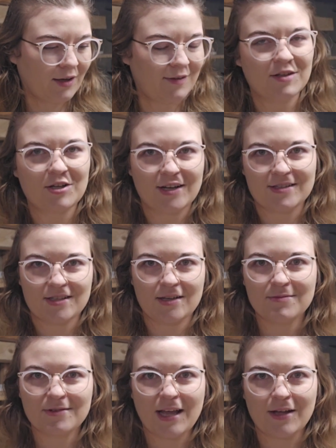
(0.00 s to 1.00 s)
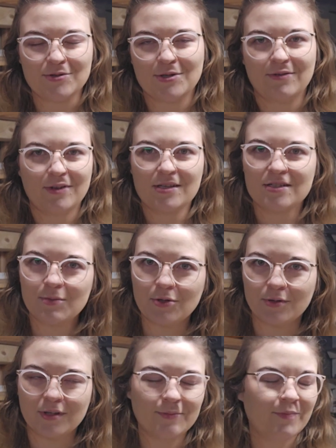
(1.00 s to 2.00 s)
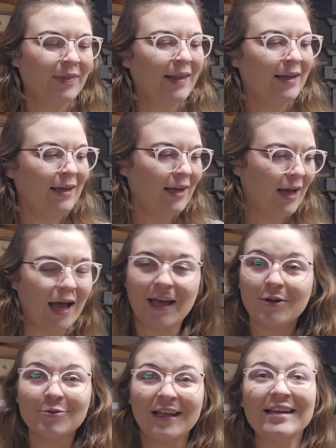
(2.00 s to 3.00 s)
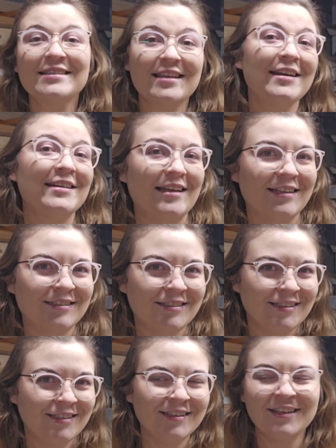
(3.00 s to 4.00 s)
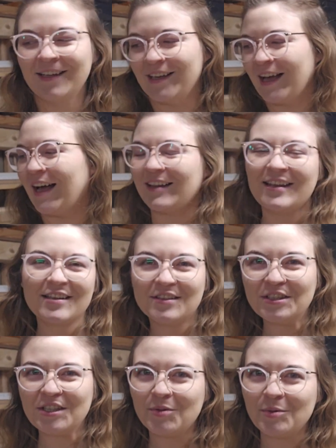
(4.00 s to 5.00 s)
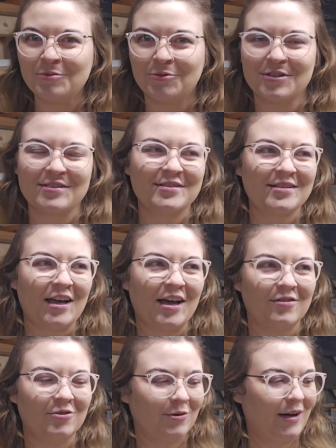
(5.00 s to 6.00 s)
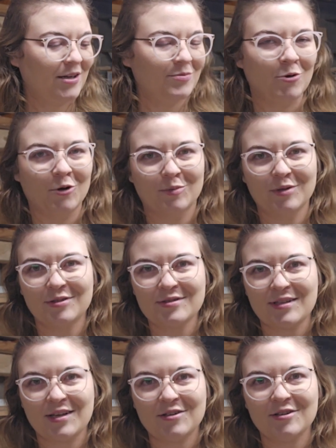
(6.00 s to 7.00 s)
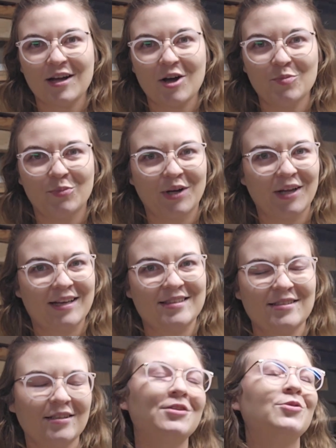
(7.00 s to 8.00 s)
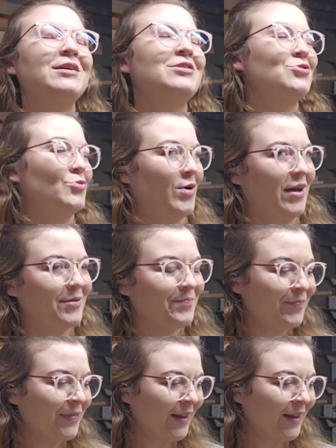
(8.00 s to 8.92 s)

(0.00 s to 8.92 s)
and then you gotta sand them down so everything's smooth. I don't like sanding. I like it a little bit more since I have a random orbital sander now, but I still don't enjoy it.